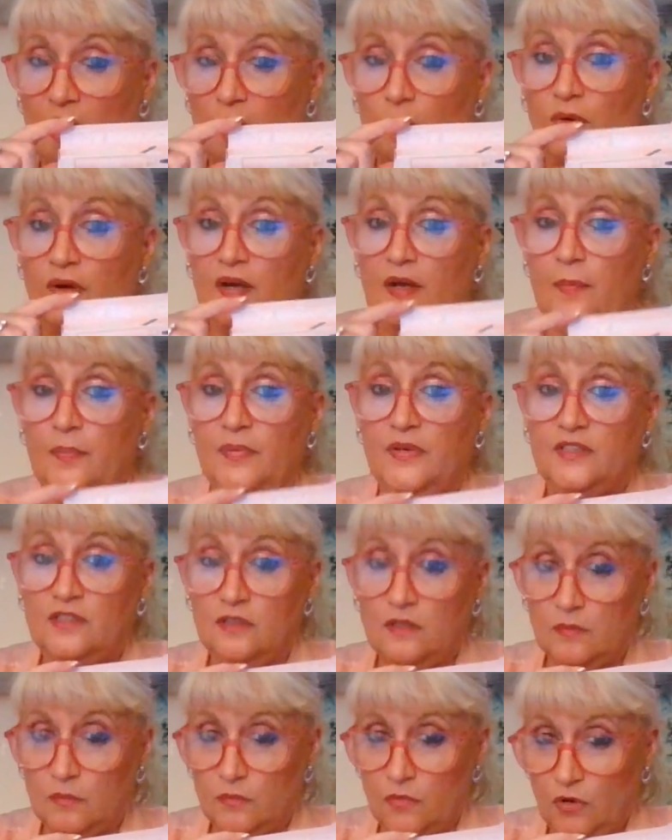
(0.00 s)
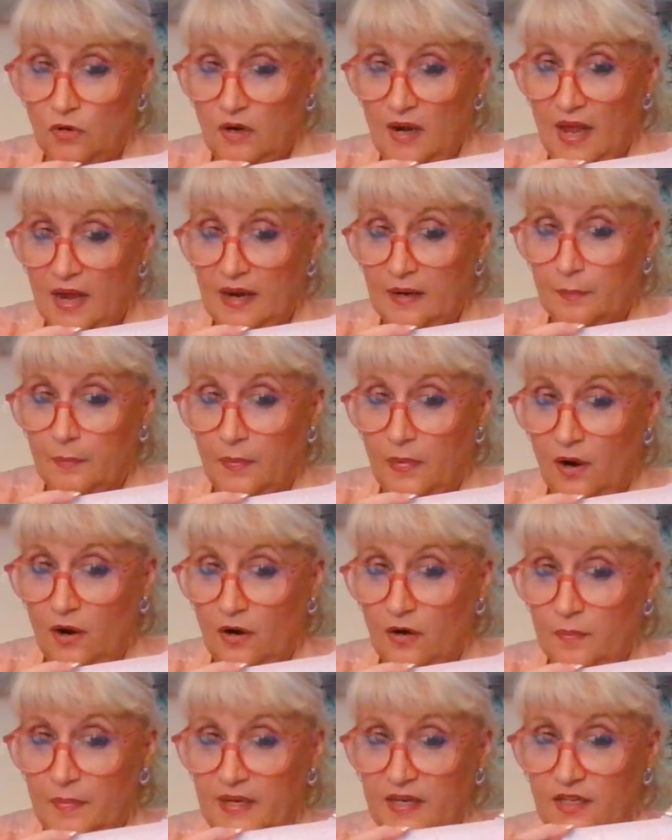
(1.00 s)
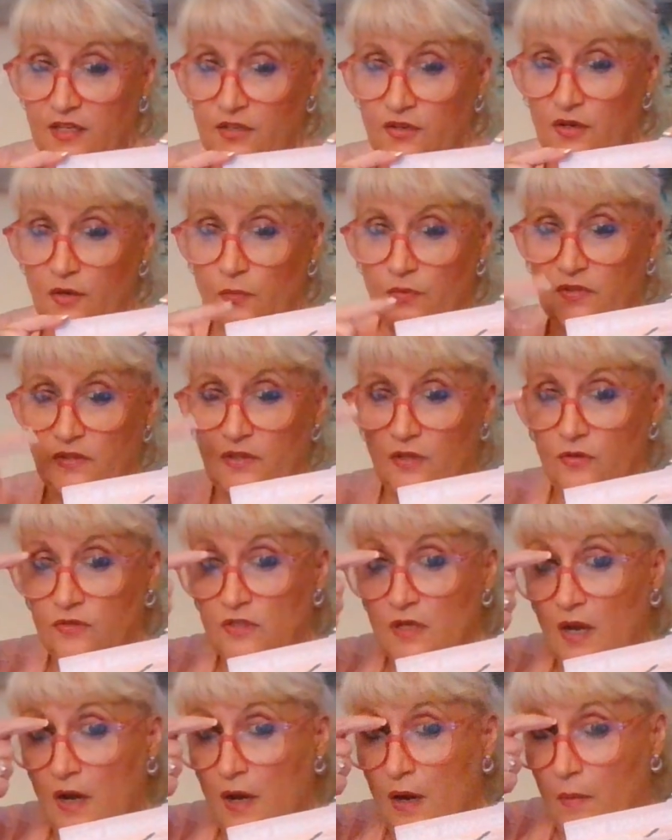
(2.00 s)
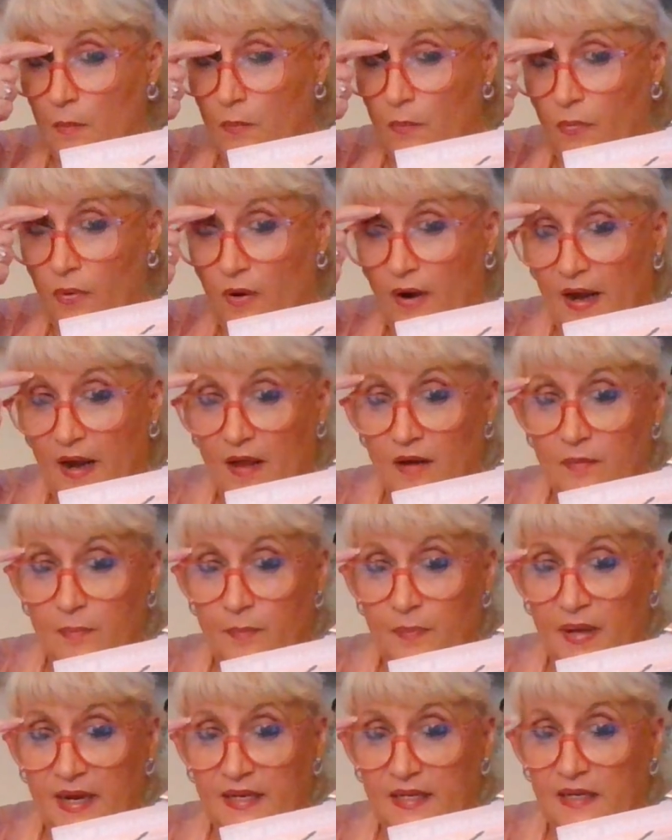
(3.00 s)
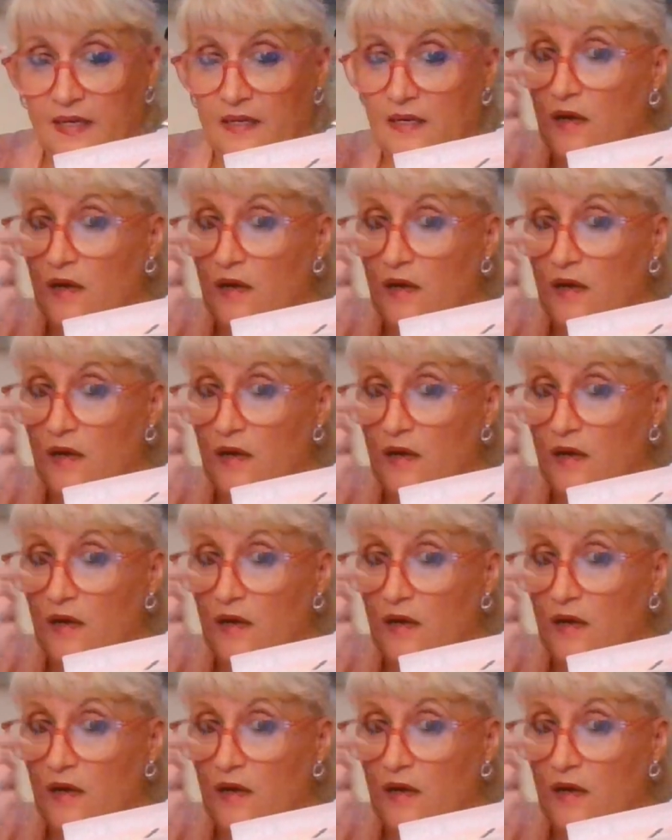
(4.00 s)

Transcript: will help us look more like Barbie, you know, with those brown painted